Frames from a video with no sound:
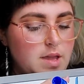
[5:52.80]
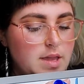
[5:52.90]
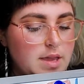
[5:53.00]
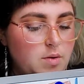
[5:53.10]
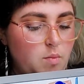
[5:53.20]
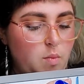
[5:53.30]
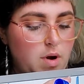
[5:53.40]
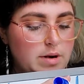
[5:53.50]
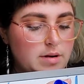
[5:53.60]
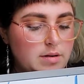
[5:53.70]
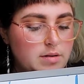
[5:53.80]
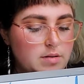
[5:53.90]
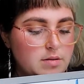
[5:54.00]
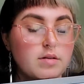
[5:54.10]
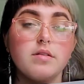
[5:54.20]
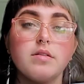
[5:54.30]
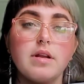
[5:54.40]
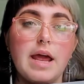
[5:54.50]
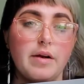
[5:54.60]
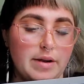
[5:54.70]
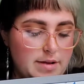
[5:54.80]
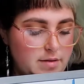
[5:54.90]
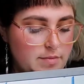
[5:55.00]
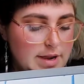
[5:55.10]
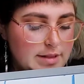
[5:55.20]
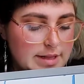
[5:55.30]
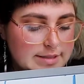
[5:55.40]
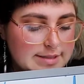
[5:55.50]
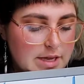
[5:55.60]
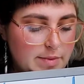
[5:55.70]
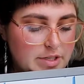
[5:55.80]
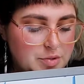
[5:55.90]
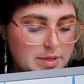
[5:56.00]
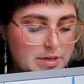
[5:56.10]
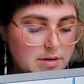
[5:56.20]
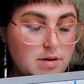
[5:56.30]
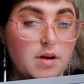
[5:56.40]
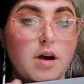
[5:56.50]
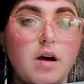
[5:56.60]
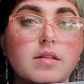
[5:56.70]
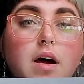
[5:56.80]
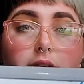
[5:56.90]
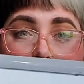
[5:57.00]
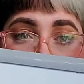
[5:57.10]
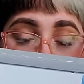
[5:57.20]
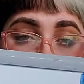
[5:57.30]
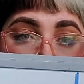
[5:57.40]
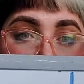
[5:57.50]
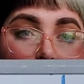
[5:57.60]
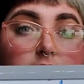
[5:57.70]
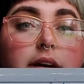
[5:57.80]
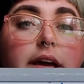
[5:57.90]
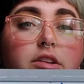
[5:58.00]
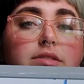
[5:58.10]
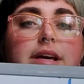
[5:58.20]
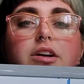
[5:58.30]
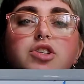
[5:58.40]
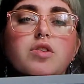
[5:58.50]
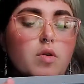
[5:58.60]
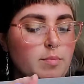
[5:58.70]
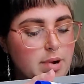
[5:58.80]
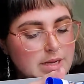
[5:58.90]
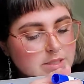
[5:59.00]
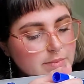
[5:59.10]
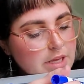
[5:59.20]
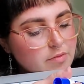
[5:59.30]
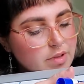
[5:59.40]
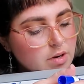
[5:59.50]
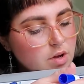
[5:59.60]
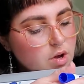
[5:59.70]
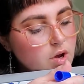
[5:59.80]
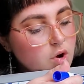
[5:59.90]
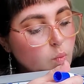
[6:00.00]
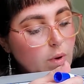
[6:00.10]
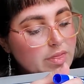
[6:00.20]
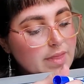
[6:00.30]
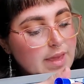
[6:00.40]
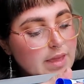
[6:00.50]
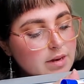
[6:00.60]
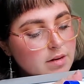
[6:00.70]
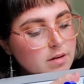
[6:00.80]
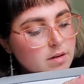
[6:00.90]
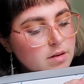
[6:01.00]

in one area, right? Let's say we do it along this intersection, or possibly even within